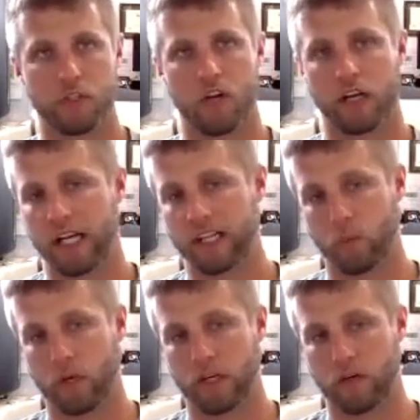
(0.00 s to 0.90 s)
strong guy in
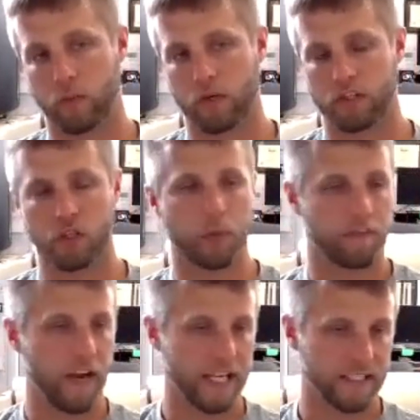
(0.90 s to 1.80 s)
the weight room or a super
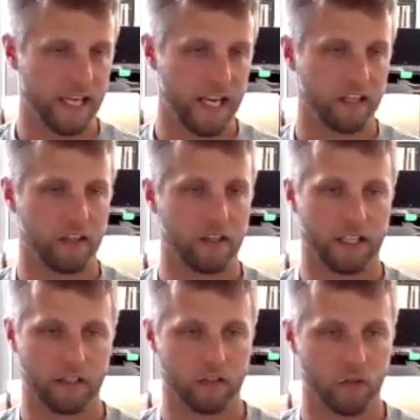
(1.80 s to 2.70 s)
fast guy on
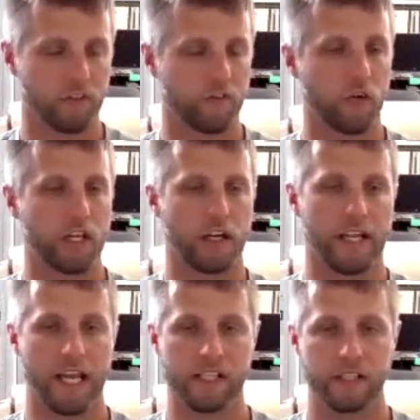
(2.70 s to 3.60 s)
like doing the 40-yard
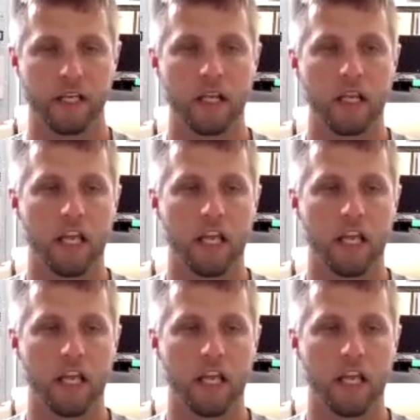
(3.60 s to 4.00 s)
dash,